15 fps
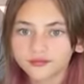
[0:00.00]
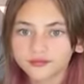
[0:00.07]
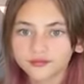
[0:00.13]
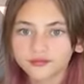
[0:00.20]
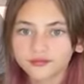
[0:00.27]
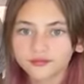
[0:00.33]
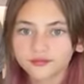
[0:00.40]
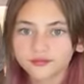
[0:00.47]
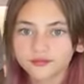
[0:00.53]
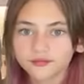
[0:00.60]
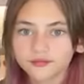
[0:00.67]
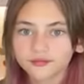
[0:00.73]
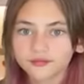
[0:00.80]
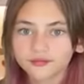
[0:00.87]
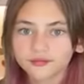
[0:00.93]

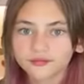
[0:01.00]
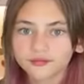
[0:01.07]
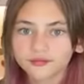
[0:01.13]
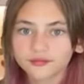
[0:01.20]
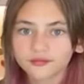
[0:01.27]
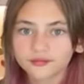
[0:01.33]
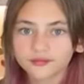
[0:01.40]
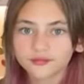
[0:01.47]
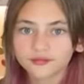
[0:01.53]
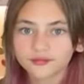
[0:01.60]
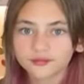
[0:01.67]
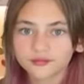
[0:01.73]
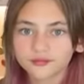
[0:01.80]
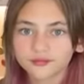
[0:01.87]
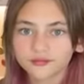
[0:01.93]

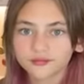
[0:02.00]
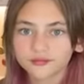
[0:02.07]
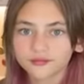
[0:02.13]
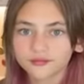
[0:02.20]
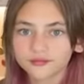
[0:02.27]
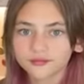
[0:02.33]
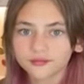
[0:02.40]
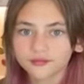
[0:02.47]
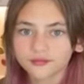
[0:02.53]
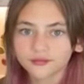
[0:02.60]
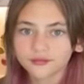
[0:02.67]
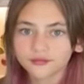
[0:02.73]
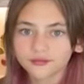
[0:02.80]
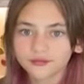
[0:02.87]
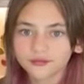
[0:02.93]
No words are spoken by the person on screen.